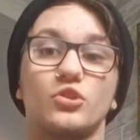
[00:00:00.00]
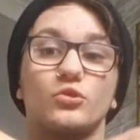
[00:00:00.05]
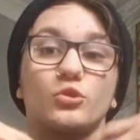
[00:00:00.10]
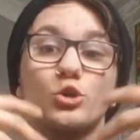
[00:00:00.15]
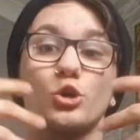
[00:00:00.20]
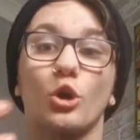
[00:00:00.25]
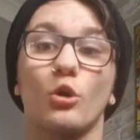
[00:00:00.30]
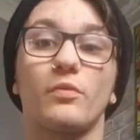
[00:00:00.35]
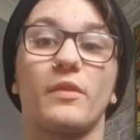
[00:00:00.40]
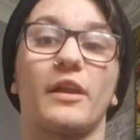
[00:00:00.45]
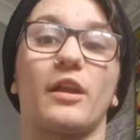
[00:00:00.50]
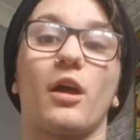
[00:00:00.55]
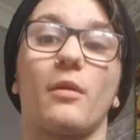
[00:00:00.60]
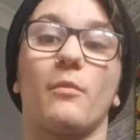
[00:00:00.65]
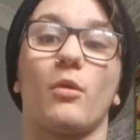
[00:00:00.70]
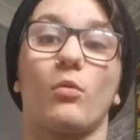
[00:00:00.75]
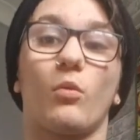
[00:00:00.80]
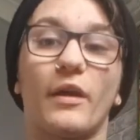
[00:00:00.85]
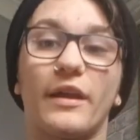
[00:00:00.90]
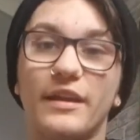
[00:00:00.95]
show that
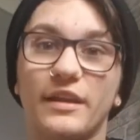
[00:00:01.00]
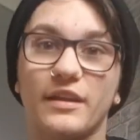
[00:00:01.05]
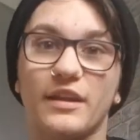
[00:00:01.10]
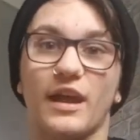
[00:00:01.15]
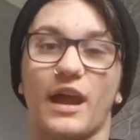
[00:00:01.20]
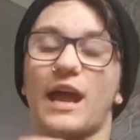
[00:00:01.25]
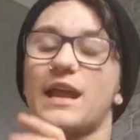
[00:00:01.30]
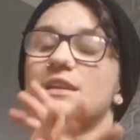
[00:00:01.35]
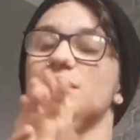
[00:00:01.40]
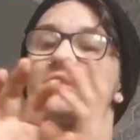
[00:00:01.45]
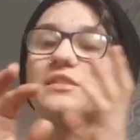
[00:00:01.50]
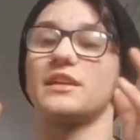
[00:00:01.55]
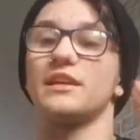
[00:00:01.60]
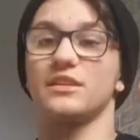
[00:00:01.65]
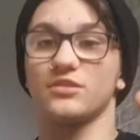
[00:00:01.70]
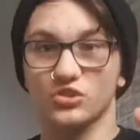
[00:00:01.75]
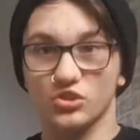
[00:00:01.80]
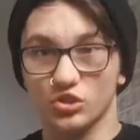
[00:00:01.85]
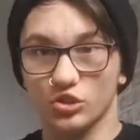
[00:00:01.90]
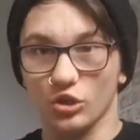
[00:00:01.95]
I'm awake, and
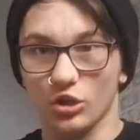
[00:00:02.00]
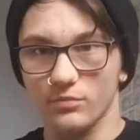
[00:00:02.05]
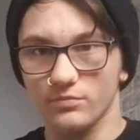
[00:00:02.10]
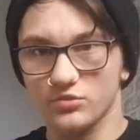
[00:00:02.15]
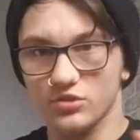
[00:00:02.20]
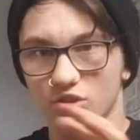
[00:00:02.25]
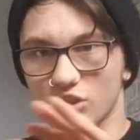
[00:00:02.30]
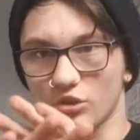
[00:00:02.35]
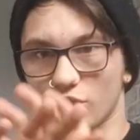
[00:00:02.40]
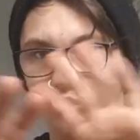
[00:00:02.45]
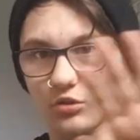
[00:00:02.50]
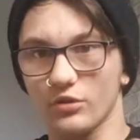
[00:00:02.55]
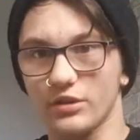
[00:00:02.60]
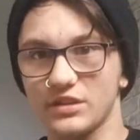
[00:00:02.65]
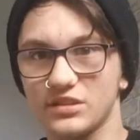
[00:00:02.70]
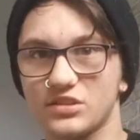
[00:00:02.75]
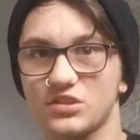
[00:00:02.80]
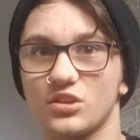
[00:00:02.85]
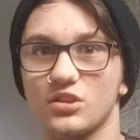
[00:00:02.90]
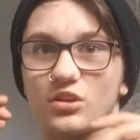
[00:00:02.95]
it stops the
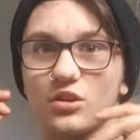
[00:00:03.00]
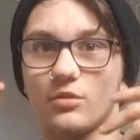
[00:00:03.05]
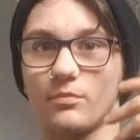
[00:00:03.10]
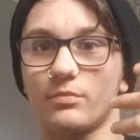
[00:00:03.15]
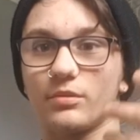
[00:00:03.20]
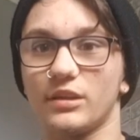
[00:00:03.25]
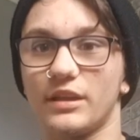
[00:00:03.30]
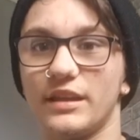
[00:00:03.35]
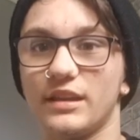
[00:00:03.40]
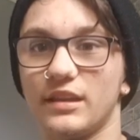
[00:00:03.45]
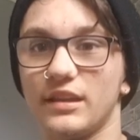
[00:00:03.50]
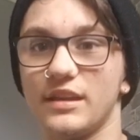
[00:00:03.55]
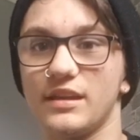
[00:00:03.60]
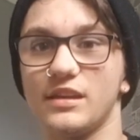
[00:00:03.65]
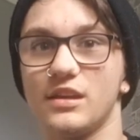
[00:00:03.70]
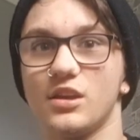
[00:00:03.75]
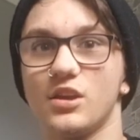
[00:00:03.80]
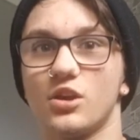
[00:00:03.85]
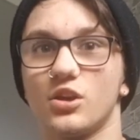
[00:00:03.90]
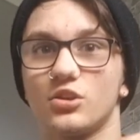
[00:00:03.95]
noise
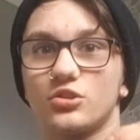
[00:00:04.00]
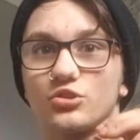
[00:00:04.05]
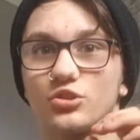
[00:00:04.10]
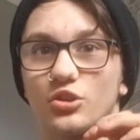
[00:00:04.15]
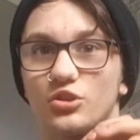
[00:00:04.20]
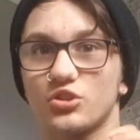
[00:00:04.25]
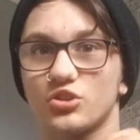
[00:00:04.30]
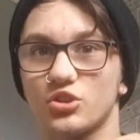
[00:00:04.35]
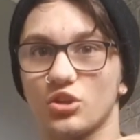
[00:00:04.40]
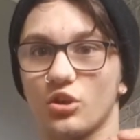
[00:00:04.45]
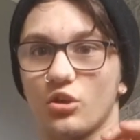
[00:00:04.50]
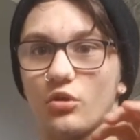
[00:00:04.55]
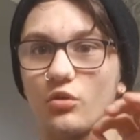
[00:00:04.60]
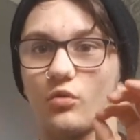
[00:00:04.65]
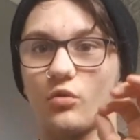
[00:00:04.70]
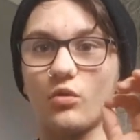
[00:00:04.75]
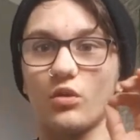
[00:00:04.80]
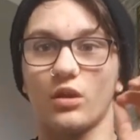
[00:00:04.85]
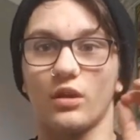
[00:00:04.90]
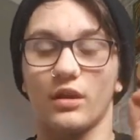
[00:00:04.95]
completely, just
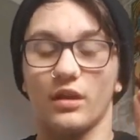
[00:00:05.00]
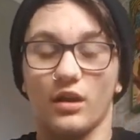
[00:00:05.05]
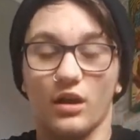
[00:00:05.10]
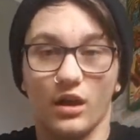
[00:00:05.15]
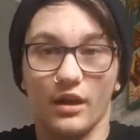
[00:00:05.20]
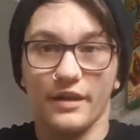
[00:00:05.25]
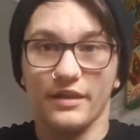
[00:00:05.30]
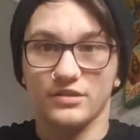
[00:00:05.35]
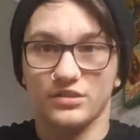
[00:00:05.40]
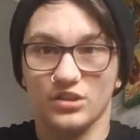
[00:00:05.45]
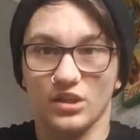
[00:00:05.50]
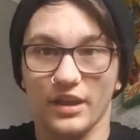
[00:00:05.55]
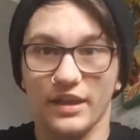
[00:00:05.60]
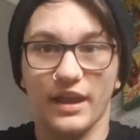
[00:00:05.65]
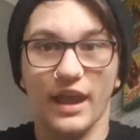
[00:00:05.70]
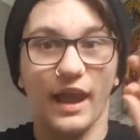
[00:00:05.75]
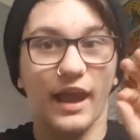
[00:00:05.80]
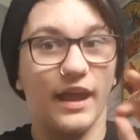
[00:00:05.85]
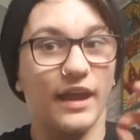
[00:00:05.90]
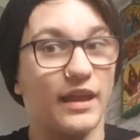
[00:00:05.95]
so it's like,
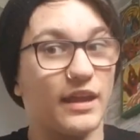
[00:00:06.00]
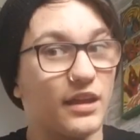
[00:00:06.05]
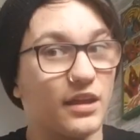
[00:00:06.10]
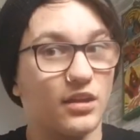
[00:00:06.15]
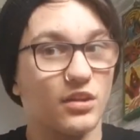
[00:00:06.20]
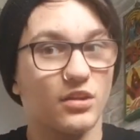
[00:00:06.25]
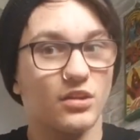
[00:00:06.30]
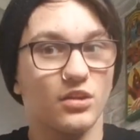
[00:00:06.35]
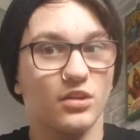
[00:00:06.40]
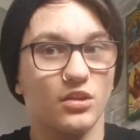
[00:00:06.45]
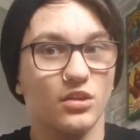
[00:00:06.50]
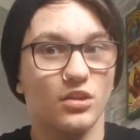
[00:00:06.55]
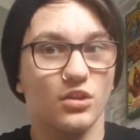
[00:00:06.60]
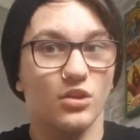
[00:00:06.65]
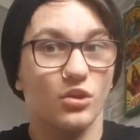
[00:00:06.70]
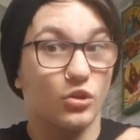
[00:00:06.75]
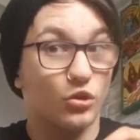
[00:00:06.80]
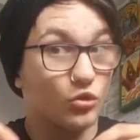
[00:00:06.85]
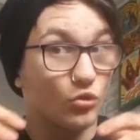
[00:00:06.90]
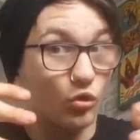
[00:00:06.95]
hey,
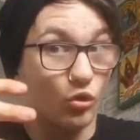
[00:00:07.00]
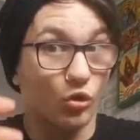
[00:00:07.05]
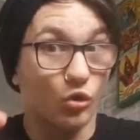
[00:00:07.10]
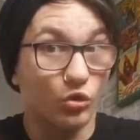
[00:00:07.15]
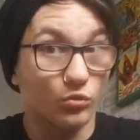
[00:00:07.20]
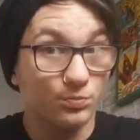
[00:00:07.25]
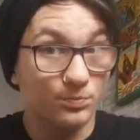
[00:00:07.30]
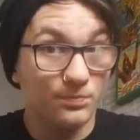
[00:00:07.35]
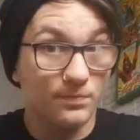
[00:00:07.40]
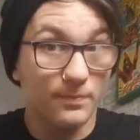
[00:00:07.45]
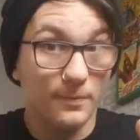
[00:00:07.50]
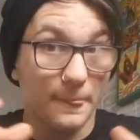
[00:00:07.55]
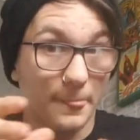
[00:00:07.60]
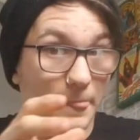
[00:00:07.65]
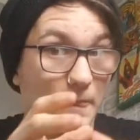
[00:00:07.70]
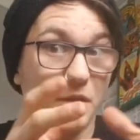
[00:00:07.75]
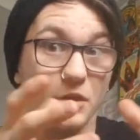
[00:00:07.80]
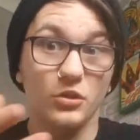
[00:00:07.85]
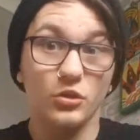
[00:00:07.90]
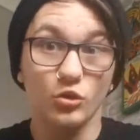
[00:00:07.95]
you're
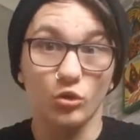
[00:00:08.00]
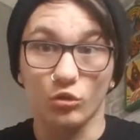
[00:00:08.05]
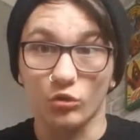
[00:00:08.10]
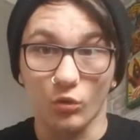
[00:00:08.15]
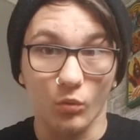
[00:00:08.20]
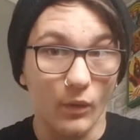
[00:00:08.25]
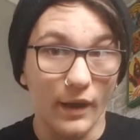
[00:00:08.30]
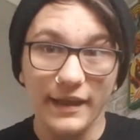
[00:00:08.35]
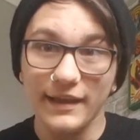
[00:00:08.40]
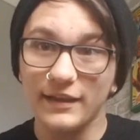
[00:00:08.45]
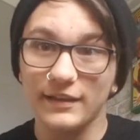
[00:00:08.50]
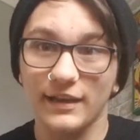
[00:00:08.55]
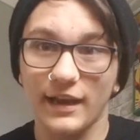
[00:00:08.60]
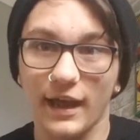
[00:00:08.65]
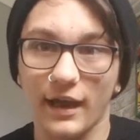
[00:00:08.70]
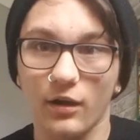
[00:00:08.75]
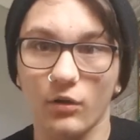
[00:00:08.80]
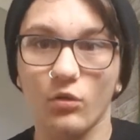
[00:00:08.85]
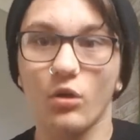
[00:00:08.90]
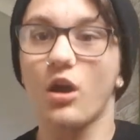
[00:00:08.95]
awake
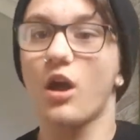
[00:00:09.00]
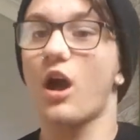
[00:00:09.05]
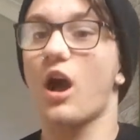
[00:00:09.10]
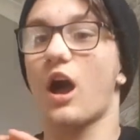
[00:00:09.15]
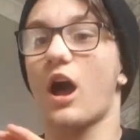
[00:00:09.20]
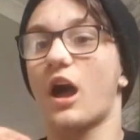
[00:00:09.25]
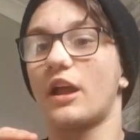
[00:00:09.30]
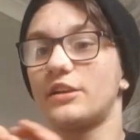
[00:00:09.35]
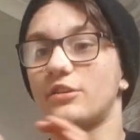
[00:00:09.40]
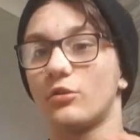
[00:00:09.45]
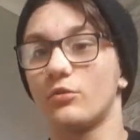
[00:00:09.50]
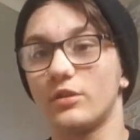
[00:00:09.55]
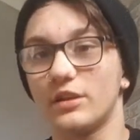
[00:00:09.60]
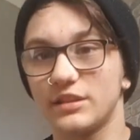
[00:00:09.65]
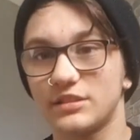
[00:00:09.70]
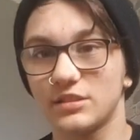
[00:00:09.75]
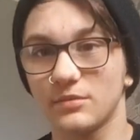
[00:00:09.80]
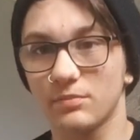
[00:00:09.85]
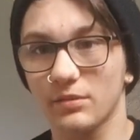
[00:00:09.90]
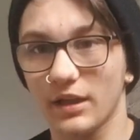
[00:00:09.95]
now, I don't
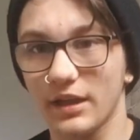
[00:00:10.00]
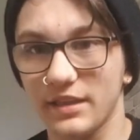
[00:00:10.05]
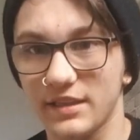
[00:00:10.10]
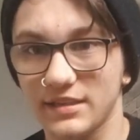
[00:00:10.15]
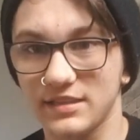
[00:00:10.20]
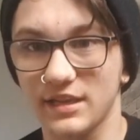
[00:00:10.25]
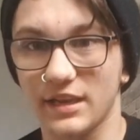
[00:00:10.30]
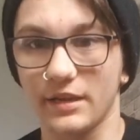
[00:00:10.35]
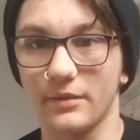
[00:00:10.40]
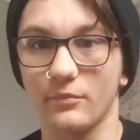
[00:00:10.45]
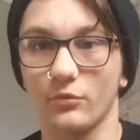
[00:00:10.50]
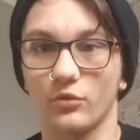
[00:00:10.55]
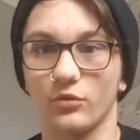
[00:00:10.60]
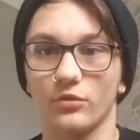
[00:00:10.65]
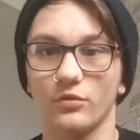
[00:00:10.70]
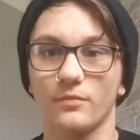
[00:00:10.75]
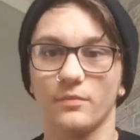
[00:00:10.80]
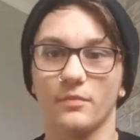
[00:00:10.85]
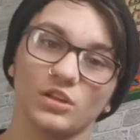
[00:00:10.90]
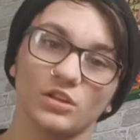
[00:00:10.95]
need to play this
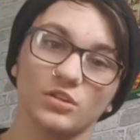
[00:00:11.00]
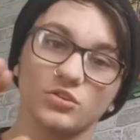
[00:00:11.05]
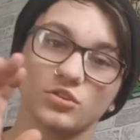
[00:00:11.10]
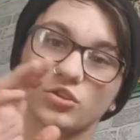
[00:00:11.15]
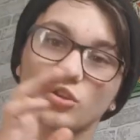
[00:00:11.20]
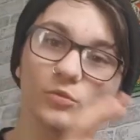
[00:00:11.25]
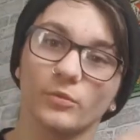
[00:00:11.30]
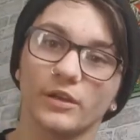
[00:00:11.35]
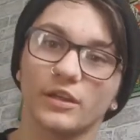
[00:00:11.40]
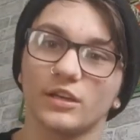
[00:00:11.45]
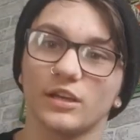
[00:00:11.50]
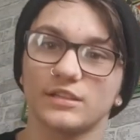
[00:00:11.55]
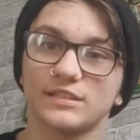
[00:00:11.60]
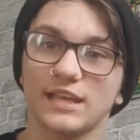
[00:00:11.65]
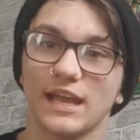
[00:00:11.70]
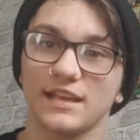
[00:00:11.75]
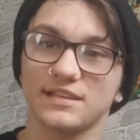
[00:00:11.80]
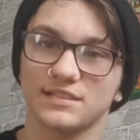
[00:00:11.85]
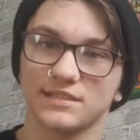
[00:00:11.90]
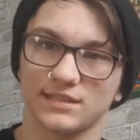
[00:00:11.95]
anymore. So we're gonna
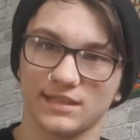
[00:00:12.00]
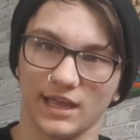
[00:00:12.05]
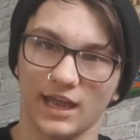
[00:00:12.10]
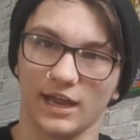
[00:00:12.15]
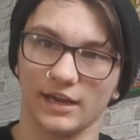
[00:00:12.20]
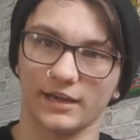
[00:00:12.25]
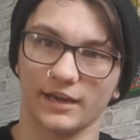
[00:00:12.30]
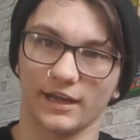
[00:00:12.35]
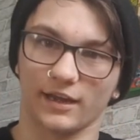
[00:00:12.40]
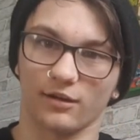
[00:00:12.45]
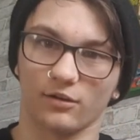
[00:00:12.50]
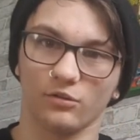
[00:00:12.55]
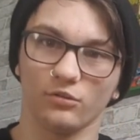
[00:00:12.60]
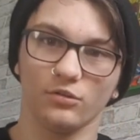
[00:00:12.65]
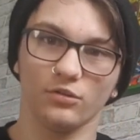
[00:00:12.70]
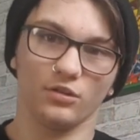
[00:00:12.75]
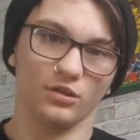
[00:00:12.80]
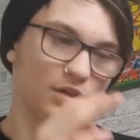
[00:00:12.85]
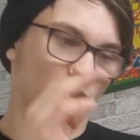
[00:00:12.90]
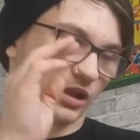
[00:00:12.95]
test that
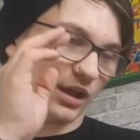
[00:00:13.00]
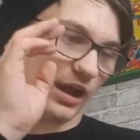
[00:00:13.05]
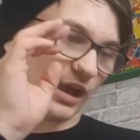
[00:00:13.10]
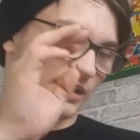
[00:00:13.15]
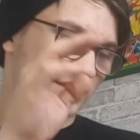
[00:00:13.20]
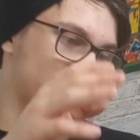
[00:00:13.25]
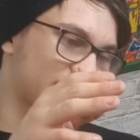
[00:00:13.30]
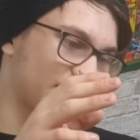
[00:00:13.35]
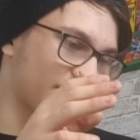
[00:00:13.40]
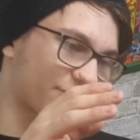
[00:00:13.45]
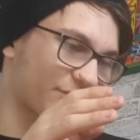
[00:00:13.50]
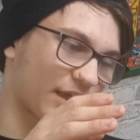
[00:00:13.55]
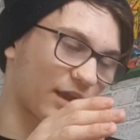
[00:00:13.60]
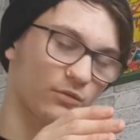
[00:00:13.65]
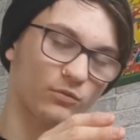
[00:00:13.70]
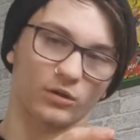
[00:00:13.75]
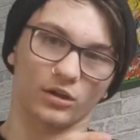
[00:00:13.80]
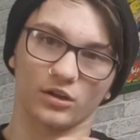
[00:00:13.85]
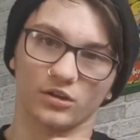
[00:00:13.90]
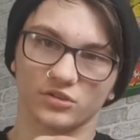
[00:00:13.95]
now and see if
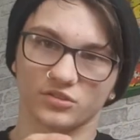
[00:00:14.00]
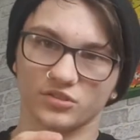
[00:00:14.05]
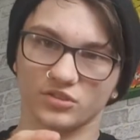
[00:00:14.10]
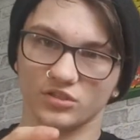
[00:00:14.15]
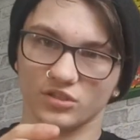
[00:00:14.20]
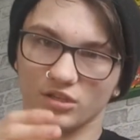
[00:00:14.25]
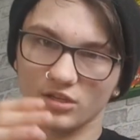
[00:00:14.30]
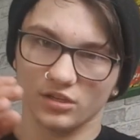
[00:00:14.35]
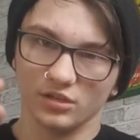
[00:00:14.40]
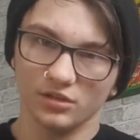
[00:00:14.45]
that works.